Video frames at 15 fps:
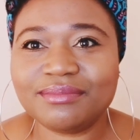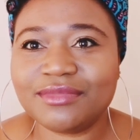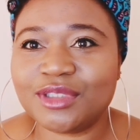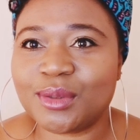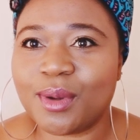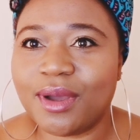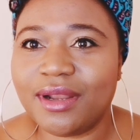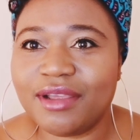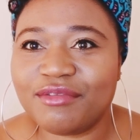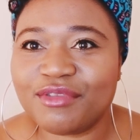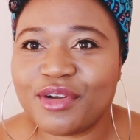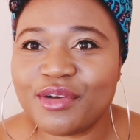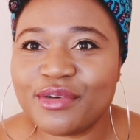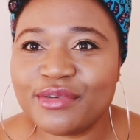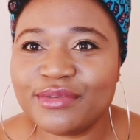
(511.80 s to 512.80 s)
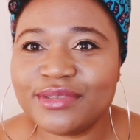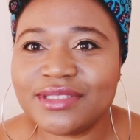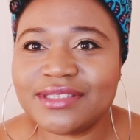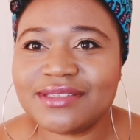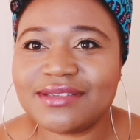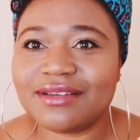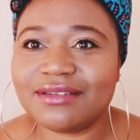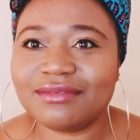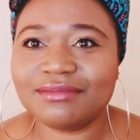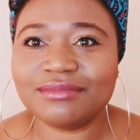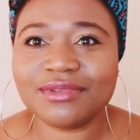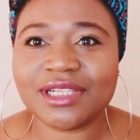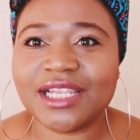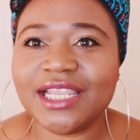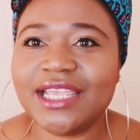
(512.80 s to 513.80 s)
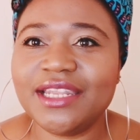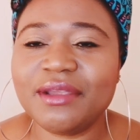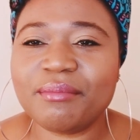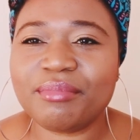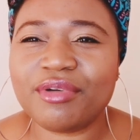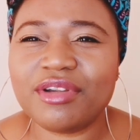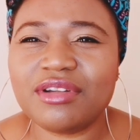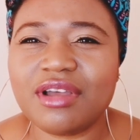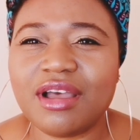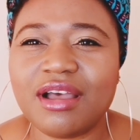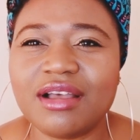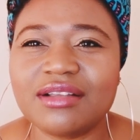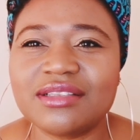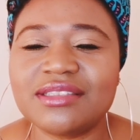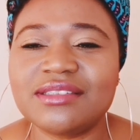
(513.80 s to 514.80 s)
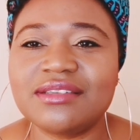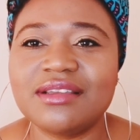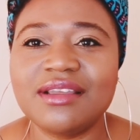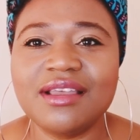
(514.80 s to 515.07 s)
toilet rolls, cleaning products,